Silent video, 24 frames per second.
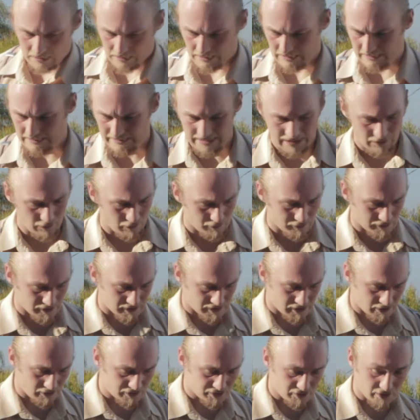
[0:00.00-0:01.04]
And now what we're going
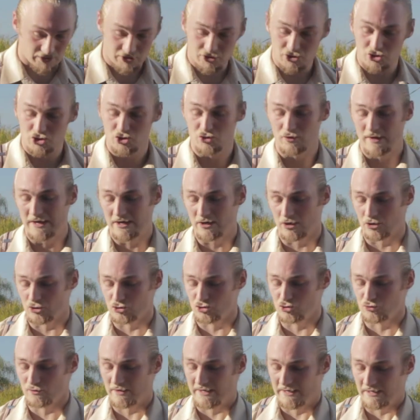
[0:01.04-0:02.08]
to do is we're going to strain our
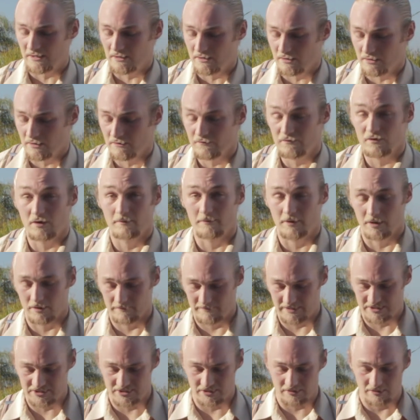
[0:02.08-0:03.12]
drink from our
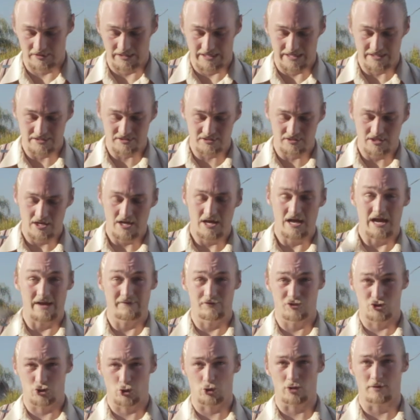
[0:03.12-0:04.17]
mixing glass. I have
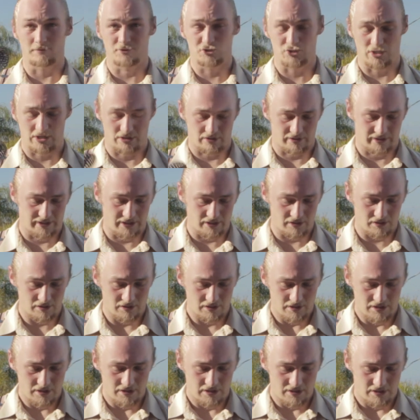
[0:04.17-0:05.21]
a julep strainer here.
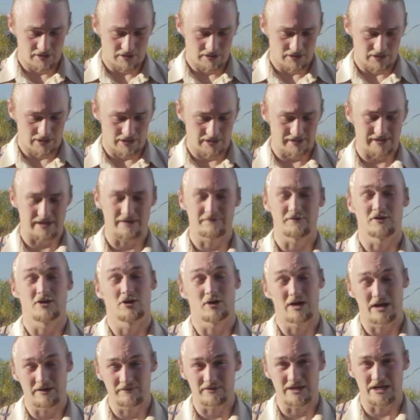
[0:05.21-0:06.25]
Again, if you
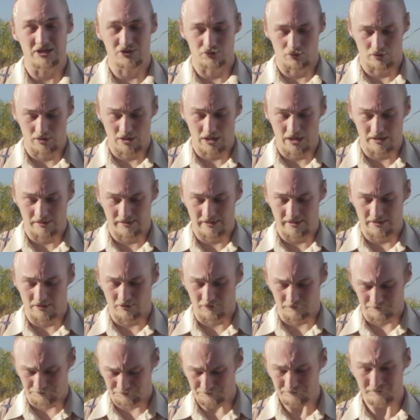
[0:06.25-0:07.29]
don't have the actual cocktail